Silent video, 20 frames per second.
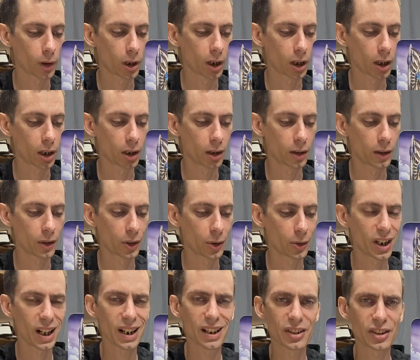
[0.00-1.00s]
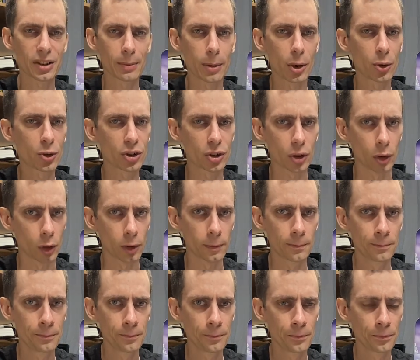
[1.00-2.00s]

They're not as emotional